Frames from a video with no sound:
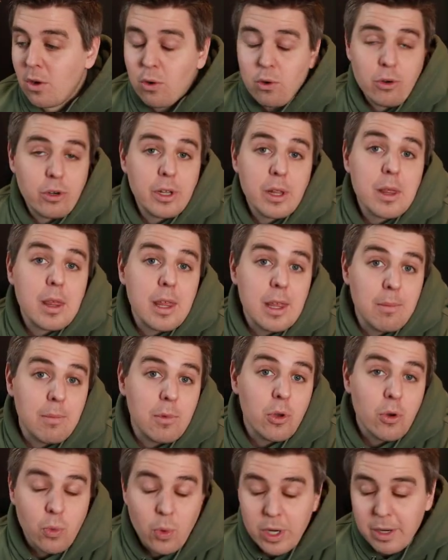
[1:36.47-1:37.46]
or the theme
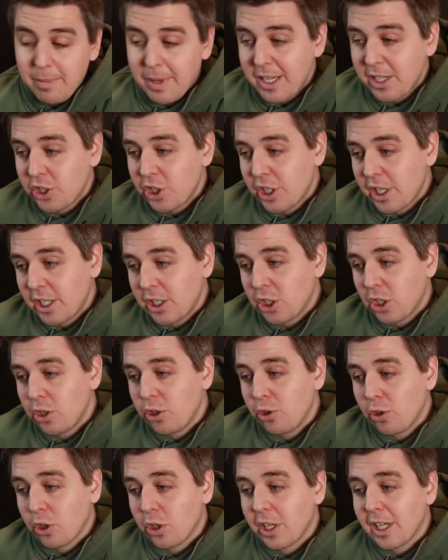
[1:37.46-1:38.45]
you wanna make a change on.
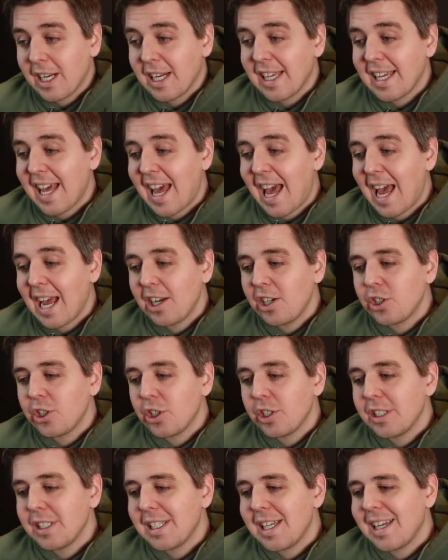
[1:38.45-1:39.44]
You're gonna click
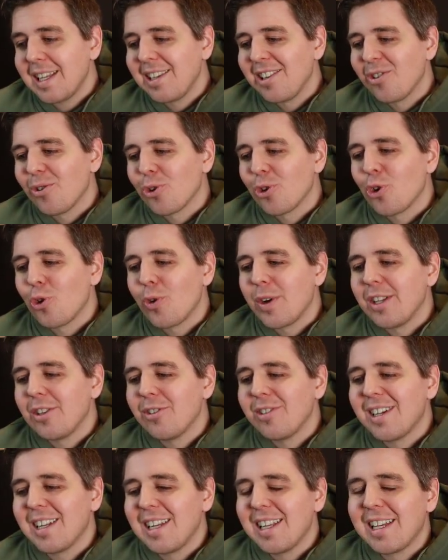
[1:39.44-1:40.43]
actions and you're going
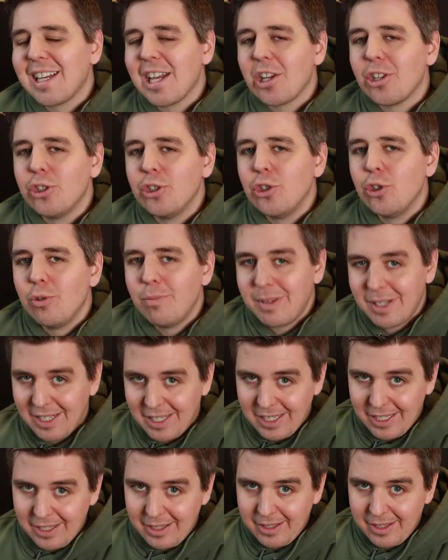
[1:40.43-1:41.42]
to click
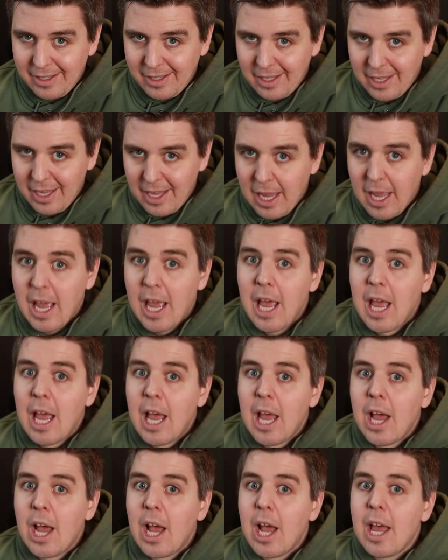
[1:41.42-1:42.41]
duplicate.
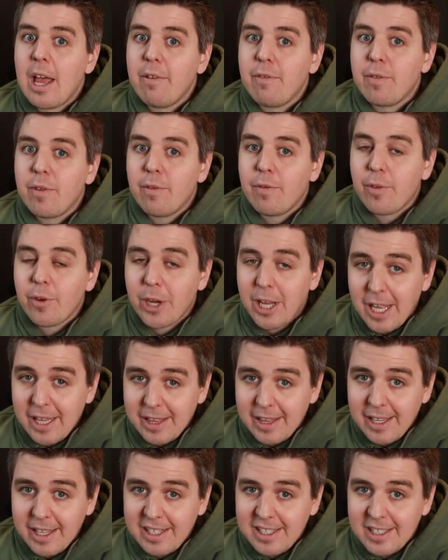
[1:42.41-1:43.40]
If you
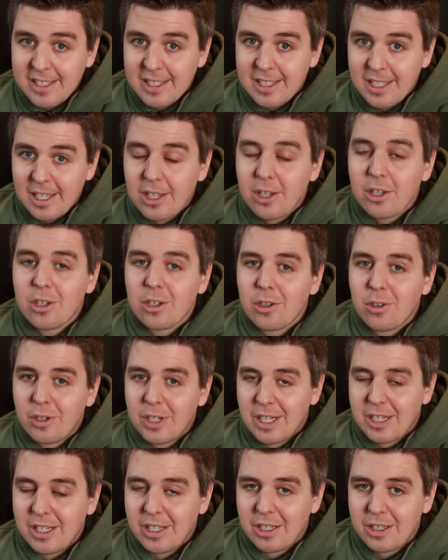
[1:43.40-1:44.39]
forget this, you're
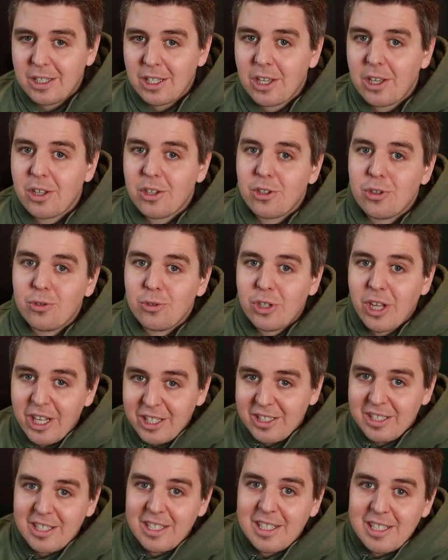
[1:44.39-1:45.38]
an idiot. Do
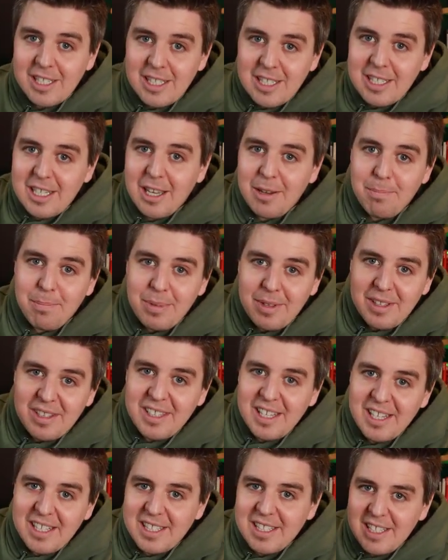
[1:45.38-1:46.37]
not skip
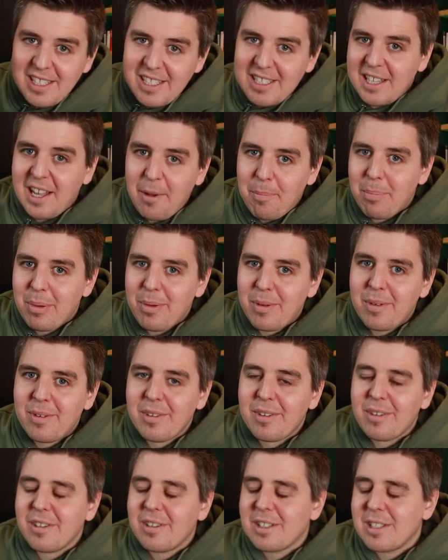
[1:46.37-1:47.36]
this step,
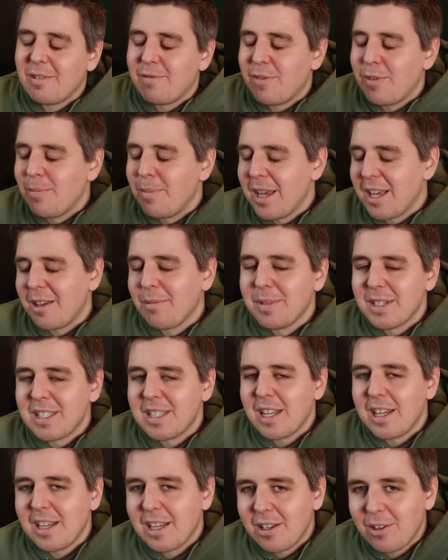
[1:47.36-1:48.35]
because if you make a
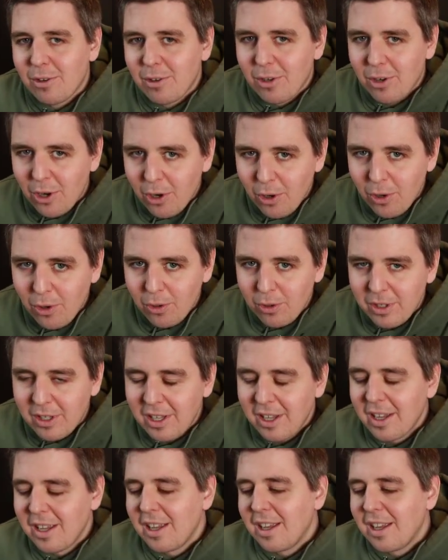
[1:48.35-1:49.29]
mistake in your code